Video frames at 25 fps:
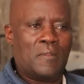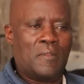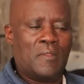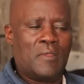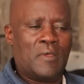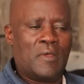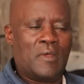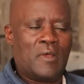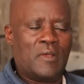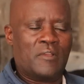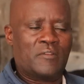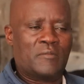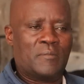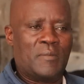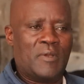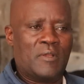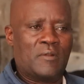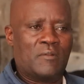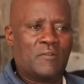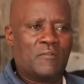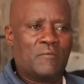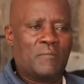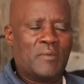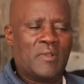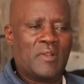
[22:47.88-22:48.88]
The
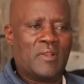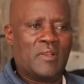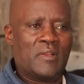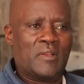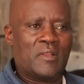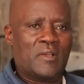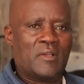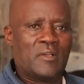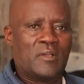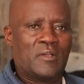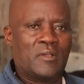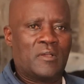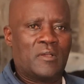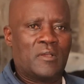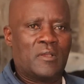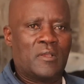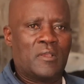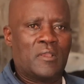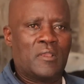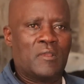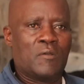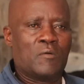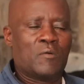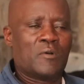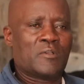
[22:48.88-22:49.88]
husband of Belinda,
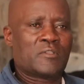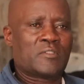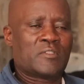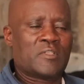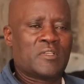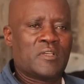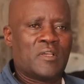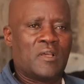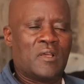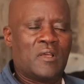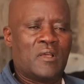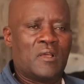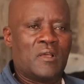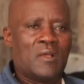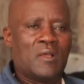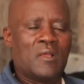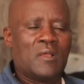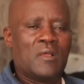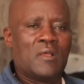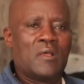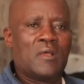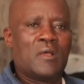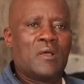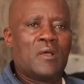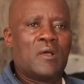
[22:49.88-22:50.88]
he was here
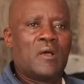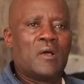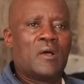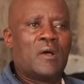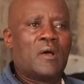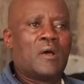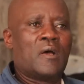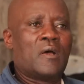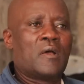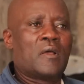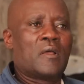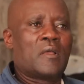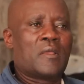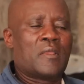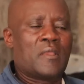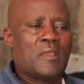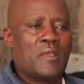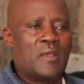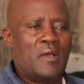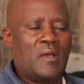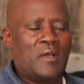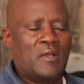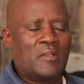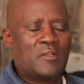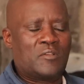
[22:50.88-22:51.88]

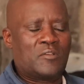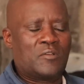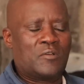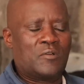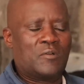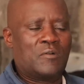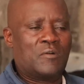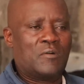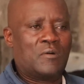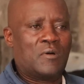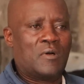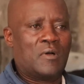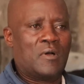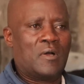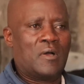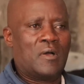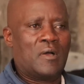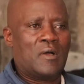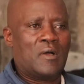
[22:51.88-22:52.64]
at home,